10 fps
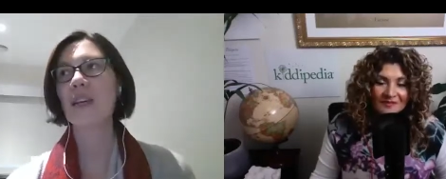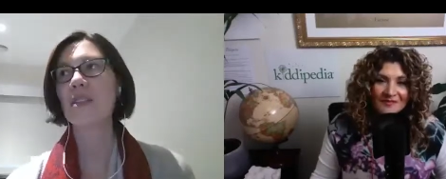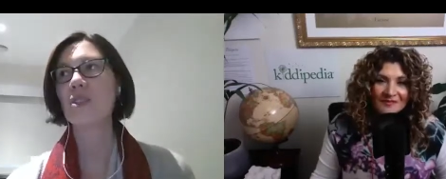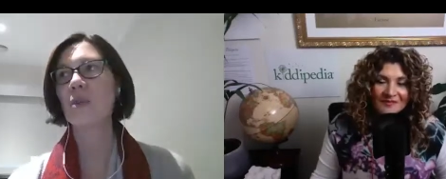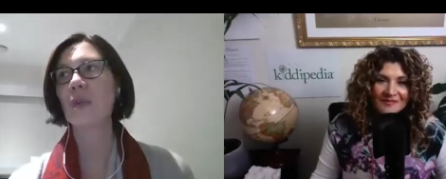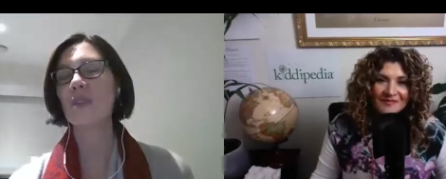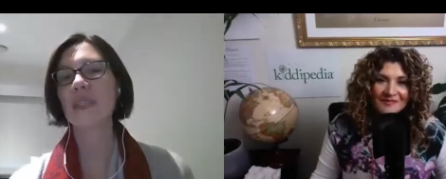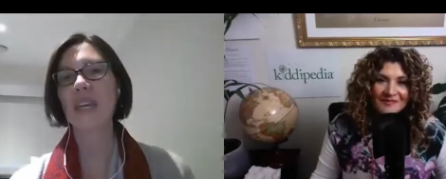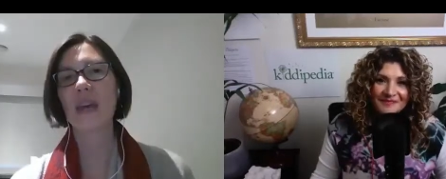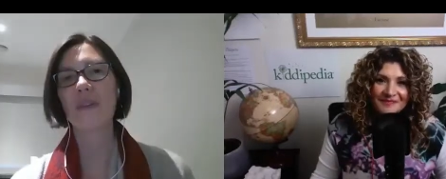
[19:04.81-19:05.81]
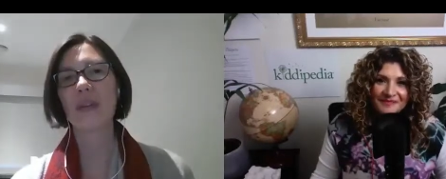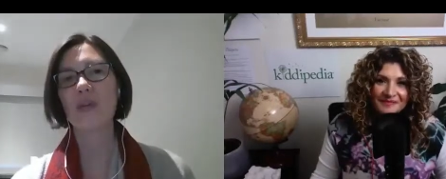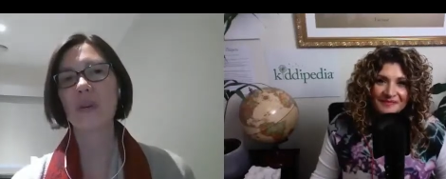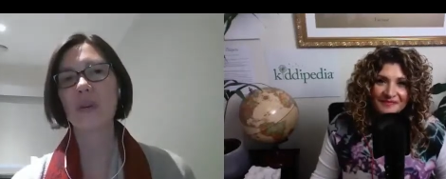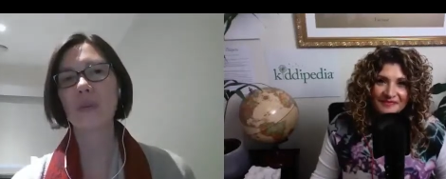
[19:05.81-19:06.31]
Speaker 1: So we use a carrier
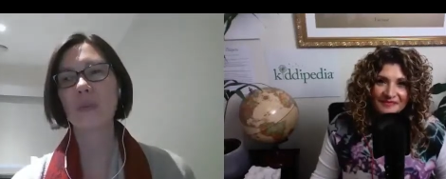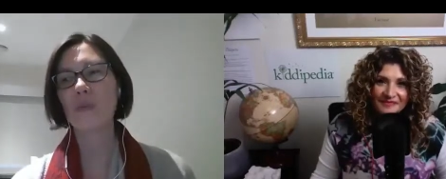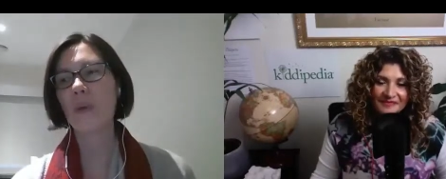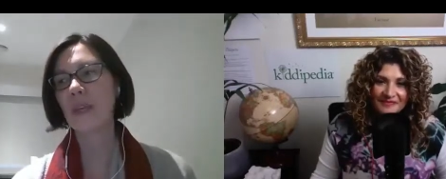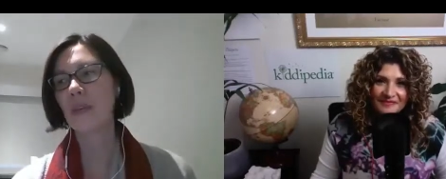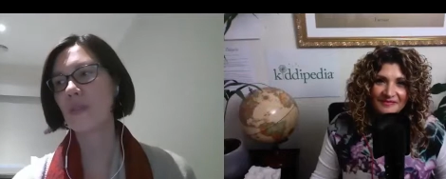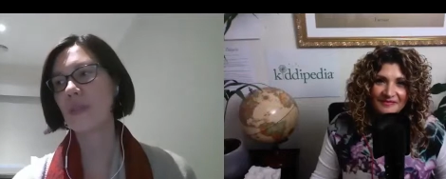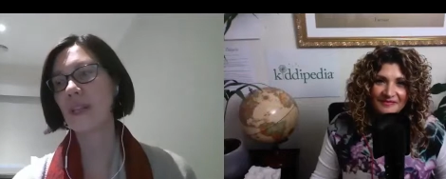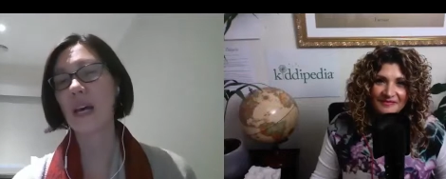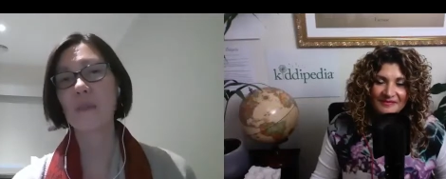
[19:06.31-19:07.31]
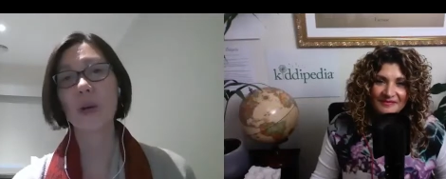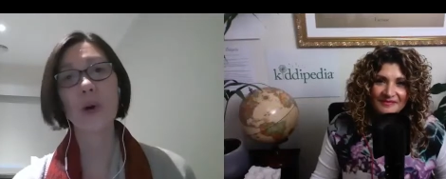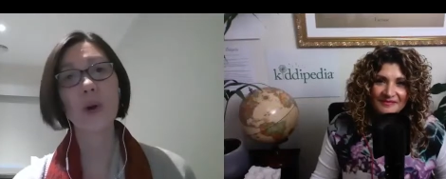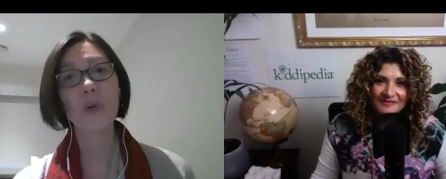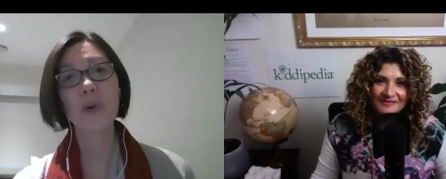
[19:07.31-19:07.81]
oil, we use um,
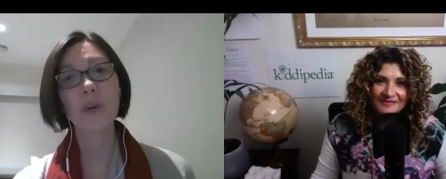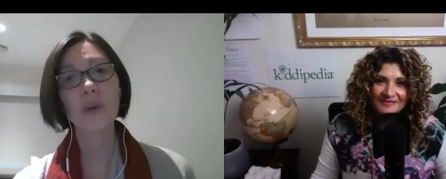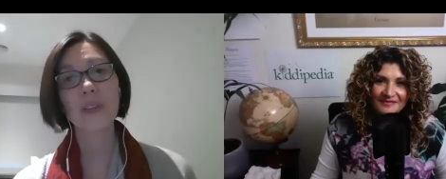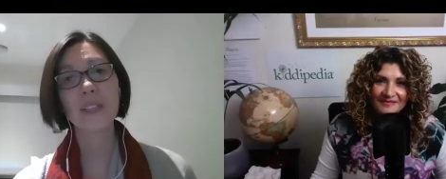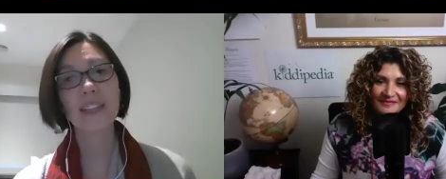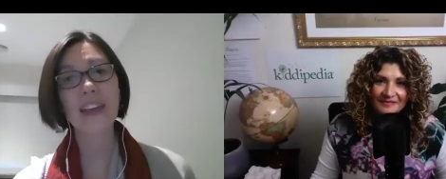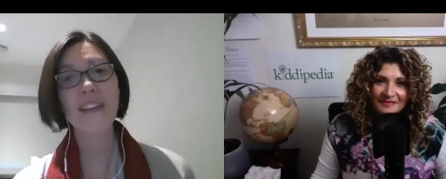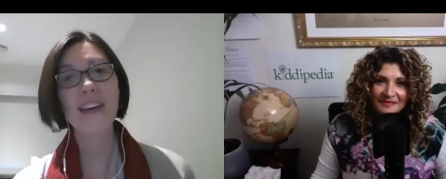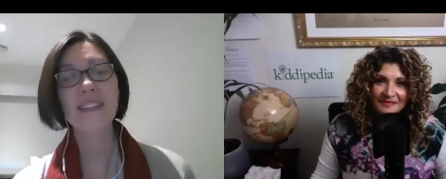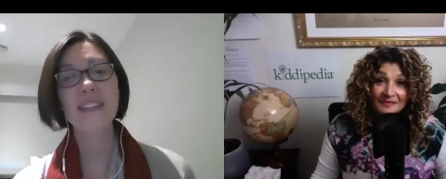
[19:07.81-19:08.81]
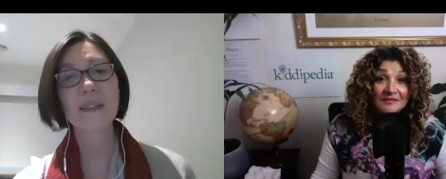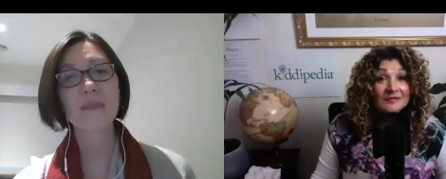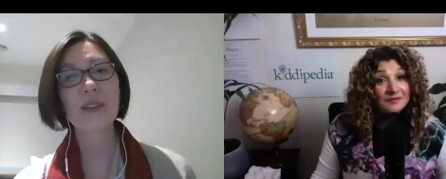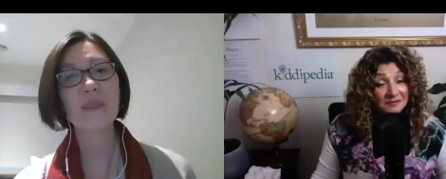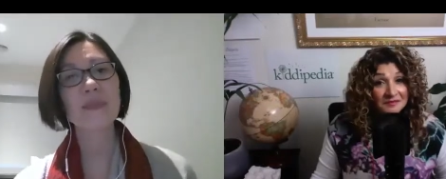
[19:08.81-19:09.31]
jojoba oil in our house
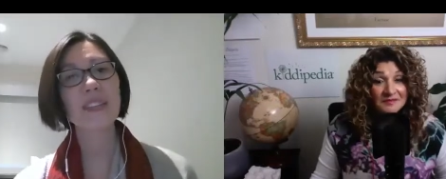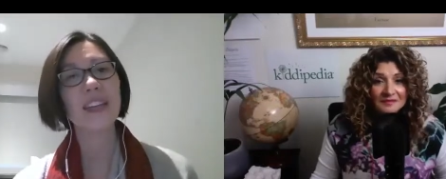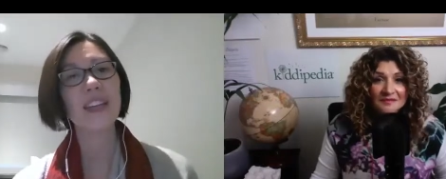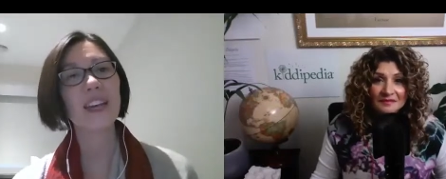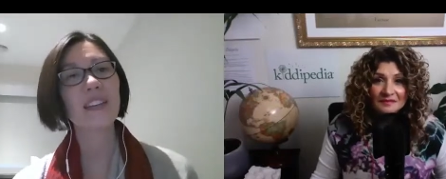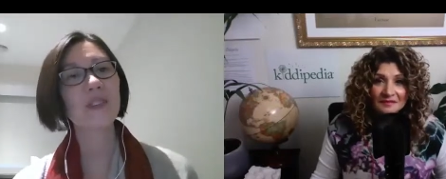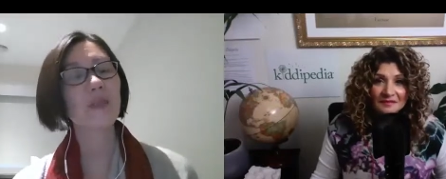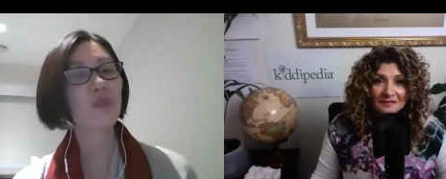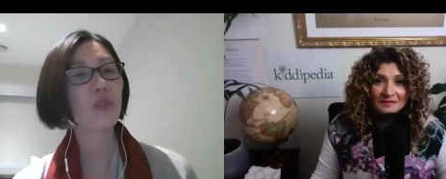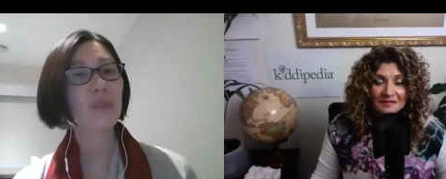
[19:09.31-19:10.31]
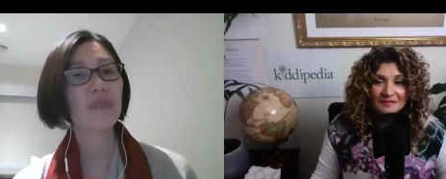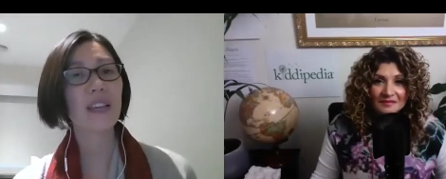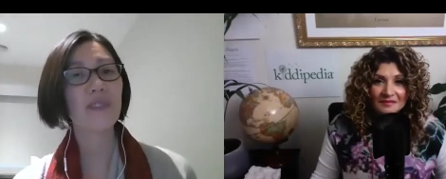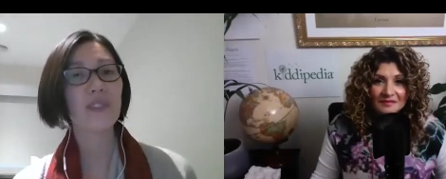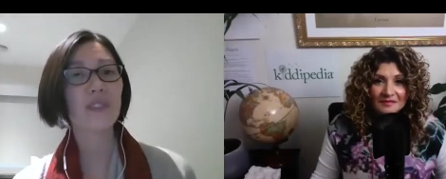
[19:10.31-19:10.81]
sometimes. And so a drop of
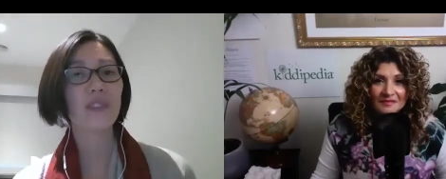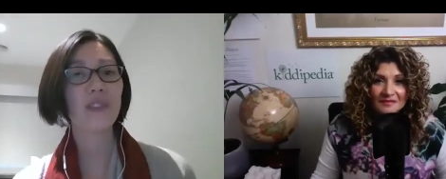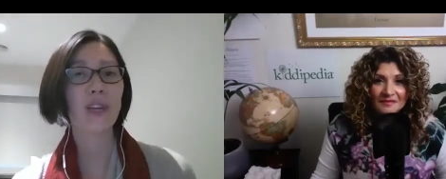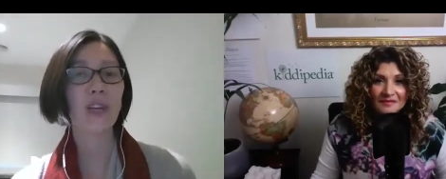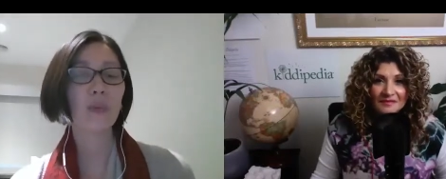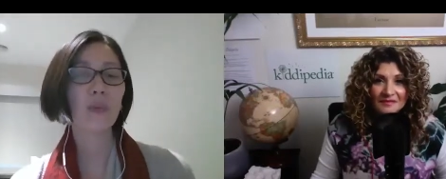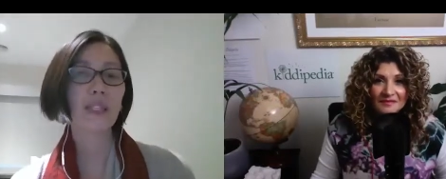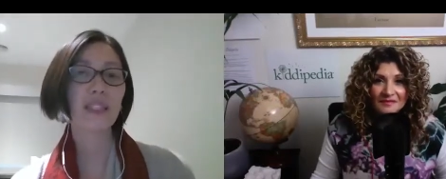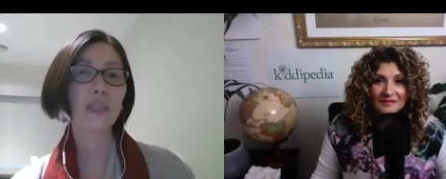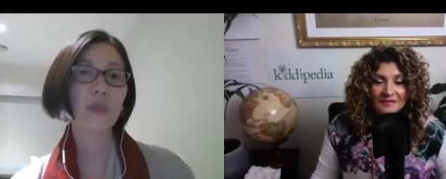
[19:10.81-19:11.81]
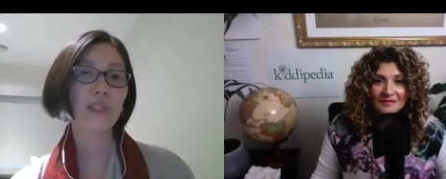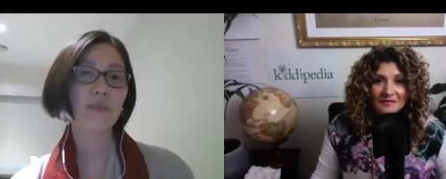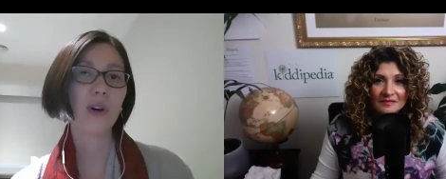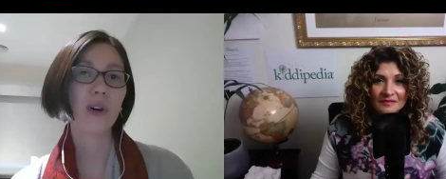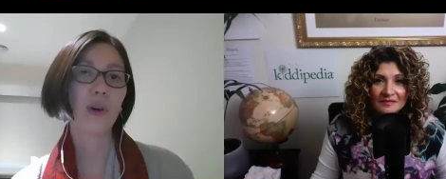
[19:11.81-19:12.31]
lavender with a little bit of
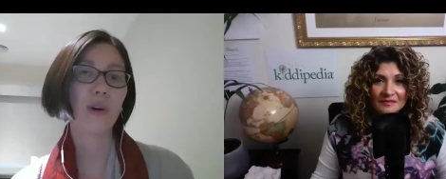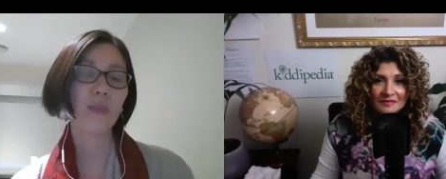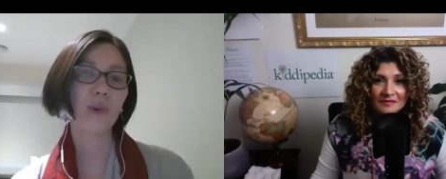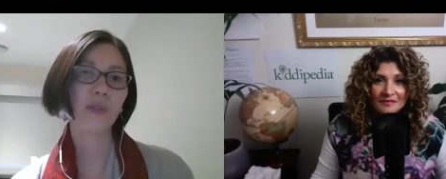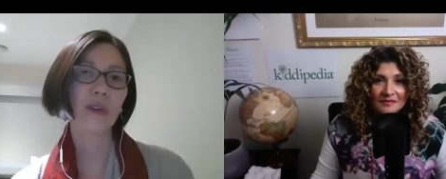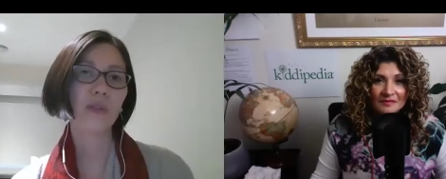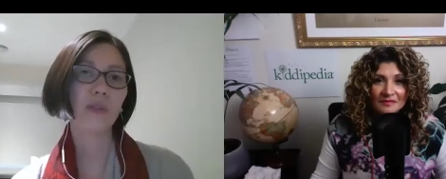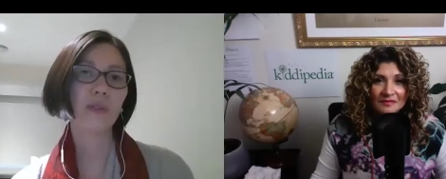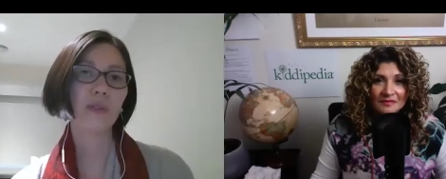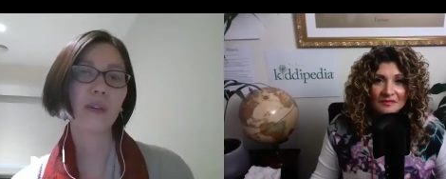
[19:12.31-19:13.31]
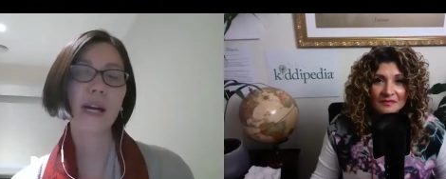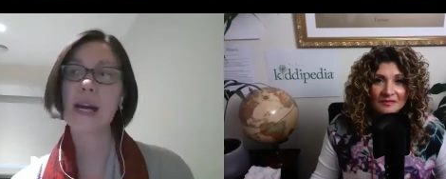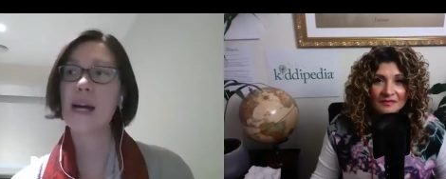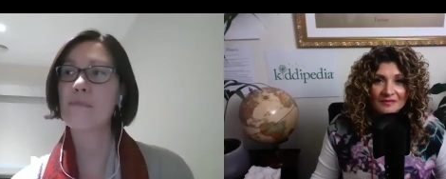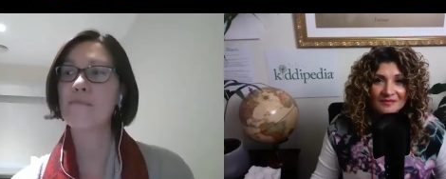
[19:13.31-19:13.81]
jojoba oil
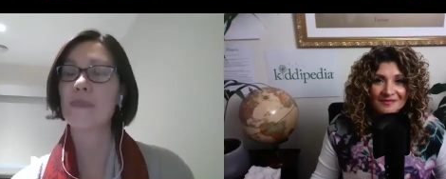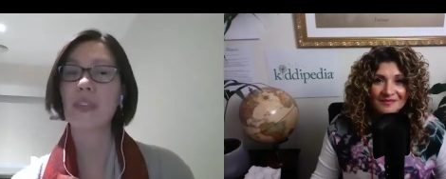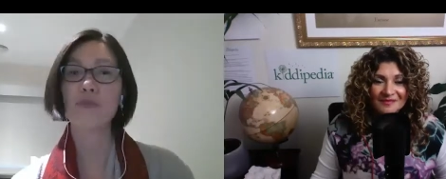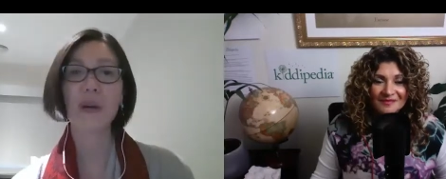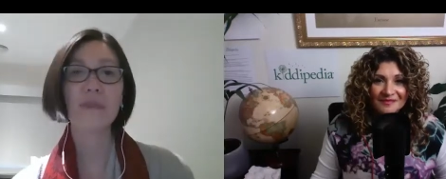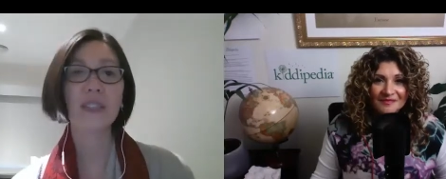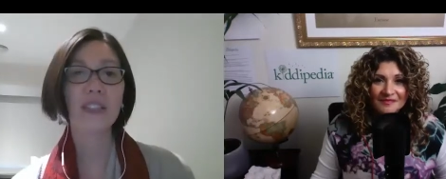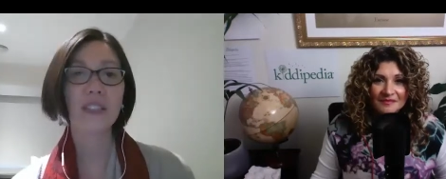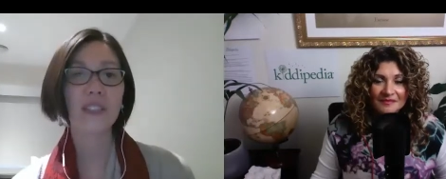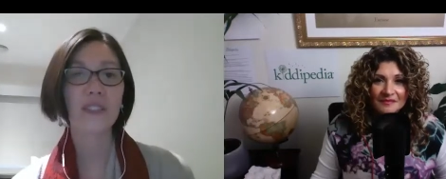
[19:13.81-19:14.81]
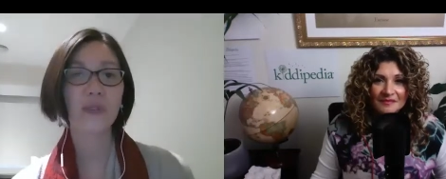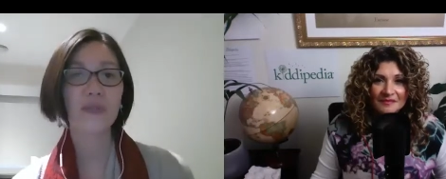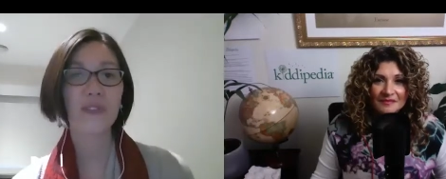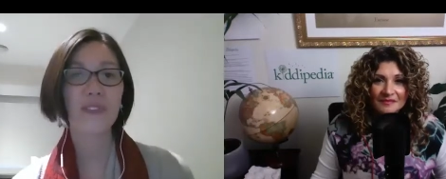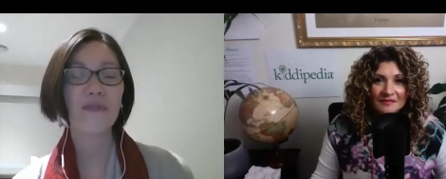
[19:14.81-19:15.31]
um, rubbed into the
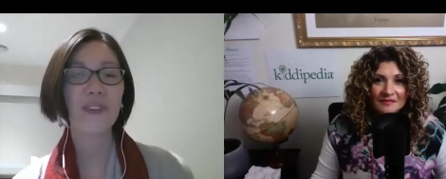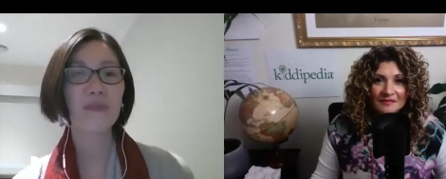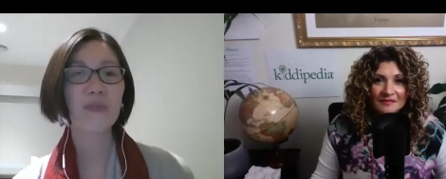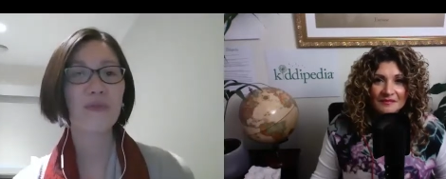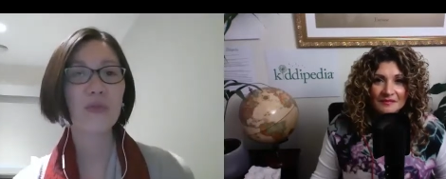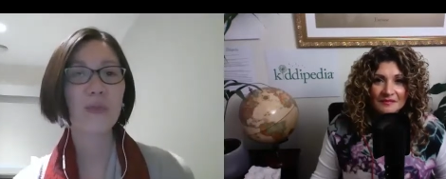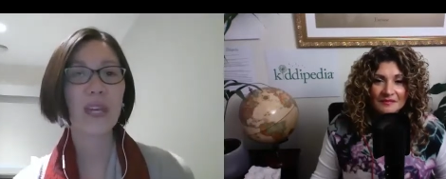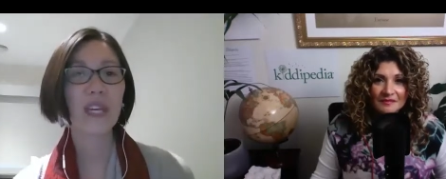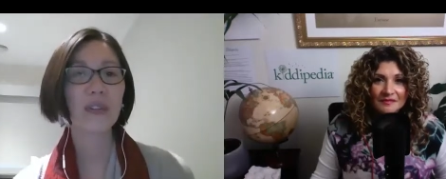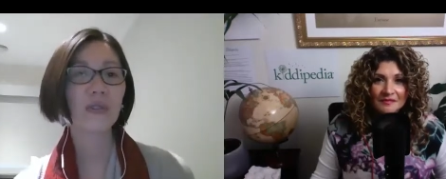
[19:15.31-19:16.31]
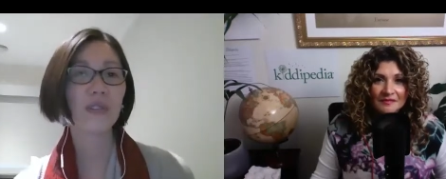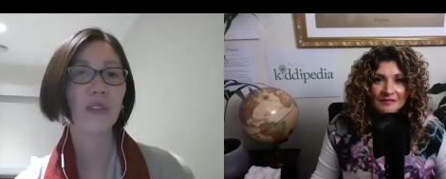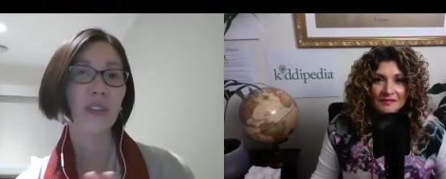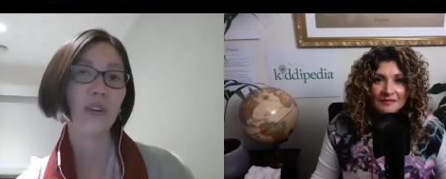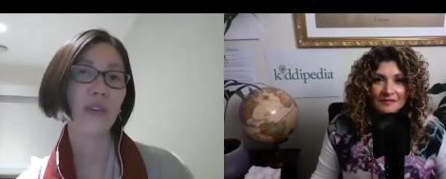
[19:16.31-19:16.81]
soles of the feet before bed or
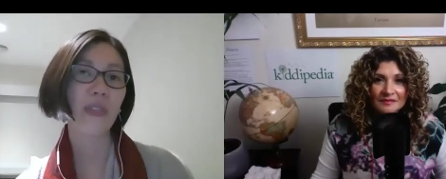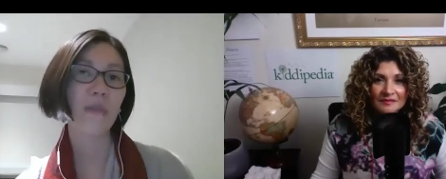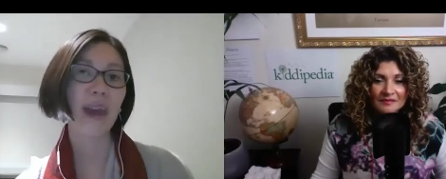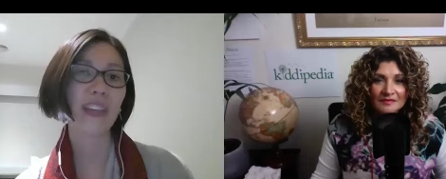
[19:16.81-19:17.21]
on, on the back